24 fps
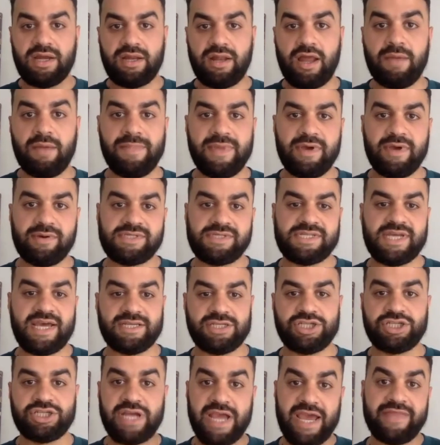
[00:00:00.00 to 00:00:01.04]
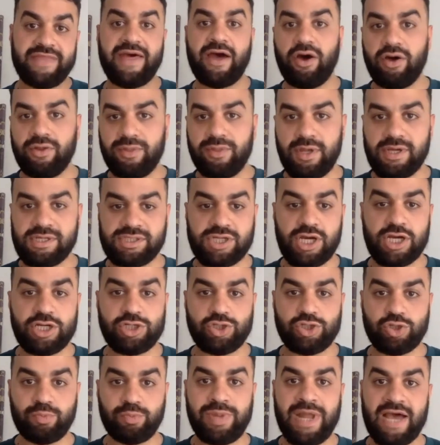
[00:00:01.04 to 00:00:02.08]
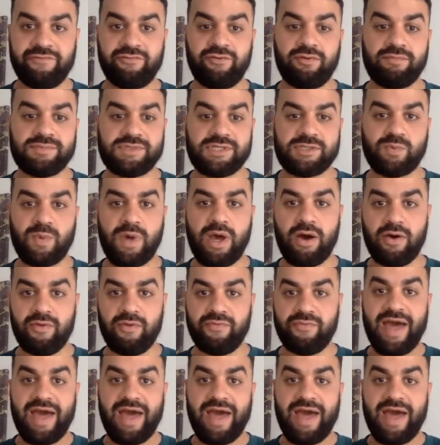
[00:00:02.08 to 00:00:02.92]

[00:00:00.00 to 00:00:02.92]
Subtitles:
like Mills said, share that on those social platforms as well.